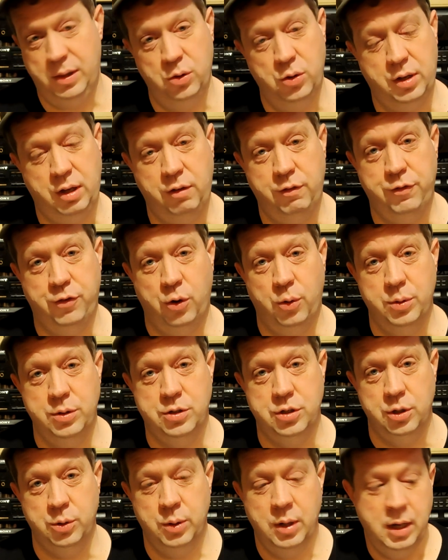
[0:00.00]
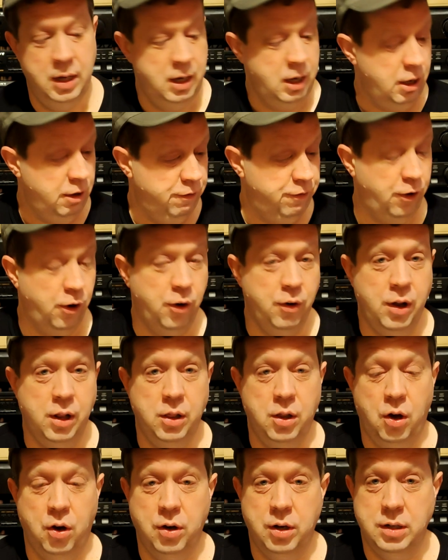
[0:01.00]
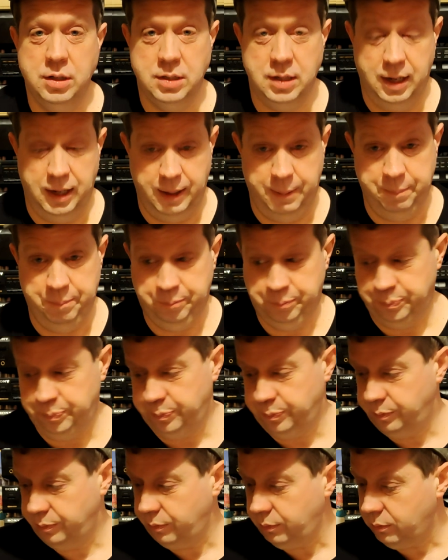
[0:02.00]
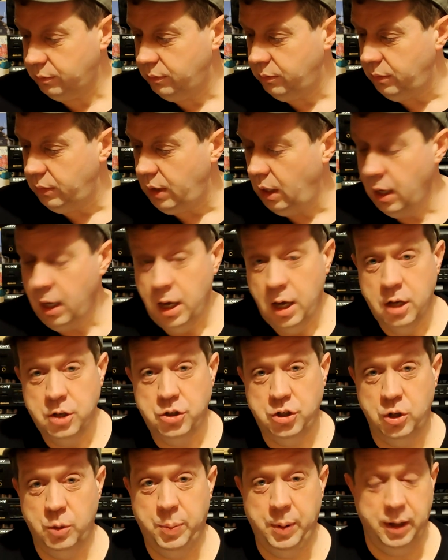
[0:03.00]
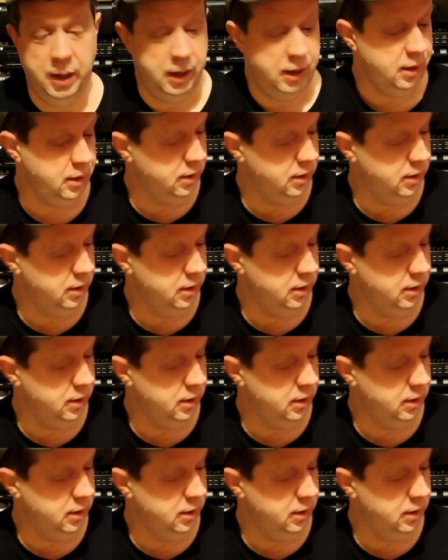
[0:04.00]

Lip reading: looking forward to for a long time. Jupiler,